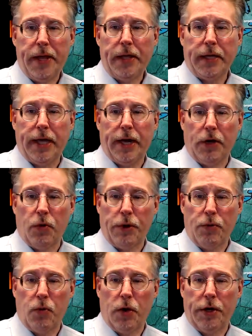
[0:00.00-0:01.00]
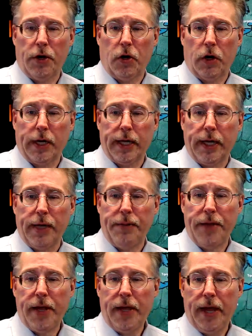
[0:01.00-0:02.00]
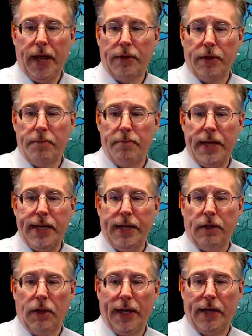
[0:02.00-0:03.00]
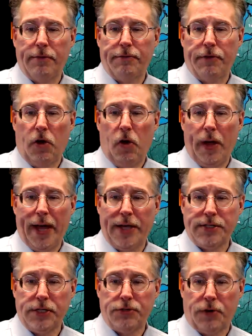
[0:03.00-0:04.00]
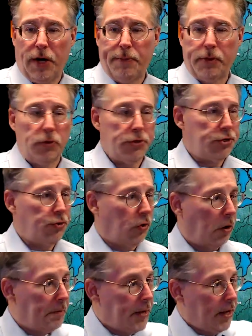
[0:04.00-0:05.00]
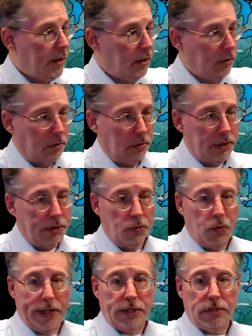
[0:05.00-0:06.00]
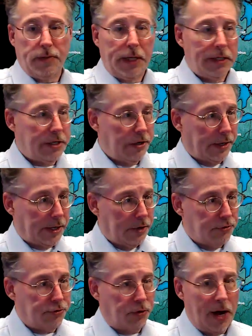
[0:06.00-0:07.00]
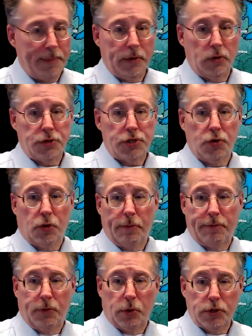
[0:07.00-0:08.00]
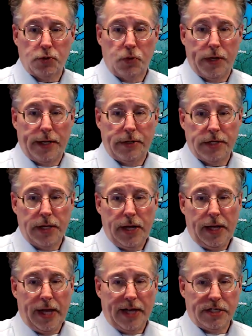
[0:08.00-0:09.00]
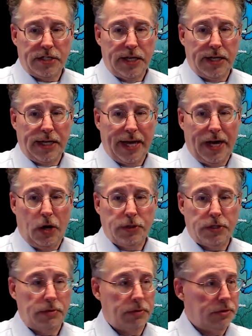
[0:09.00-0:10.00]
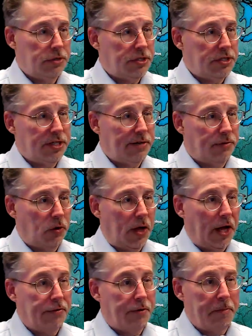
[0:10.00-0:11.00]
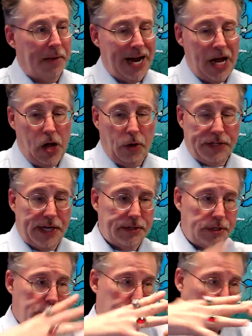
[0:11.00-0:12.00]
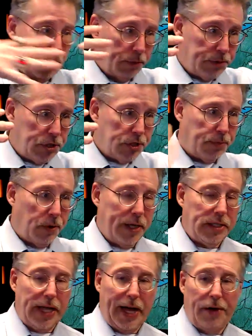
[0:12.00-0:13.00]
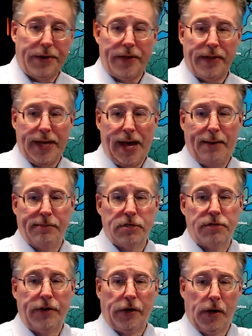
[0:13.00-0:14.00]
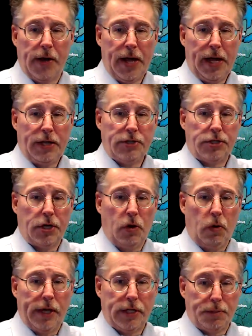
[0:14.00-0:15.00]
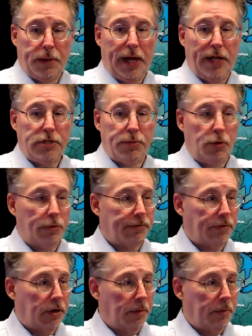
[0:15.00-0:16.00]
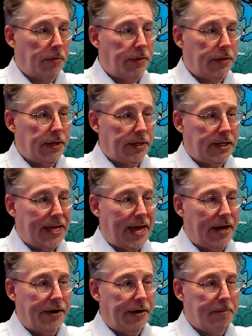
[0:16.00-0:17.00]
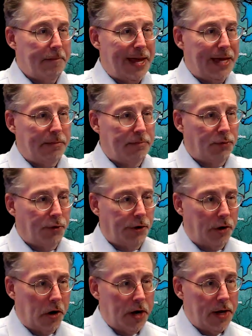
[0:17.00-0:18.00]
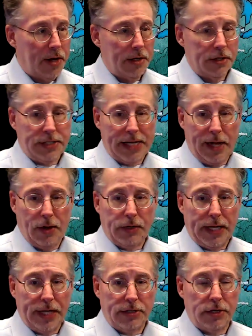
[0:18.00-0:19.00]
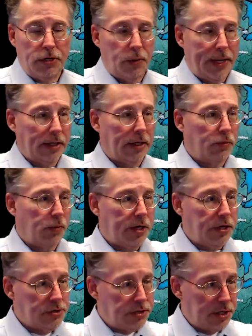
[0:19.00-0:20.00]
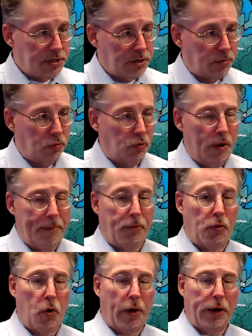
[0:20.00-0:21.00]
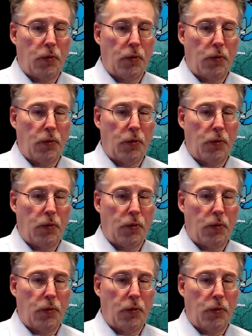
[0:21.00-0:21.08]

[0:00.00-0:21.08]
Category 1 hurricane, and then making landfall as a tropical storm. Look at the wind speeds here again. Tropical storm force winds extending out several hundred miles as the storm spreads out in the atmosphere. So it's possible from the Canada-Maine border down into New England, we could see some rip-roaring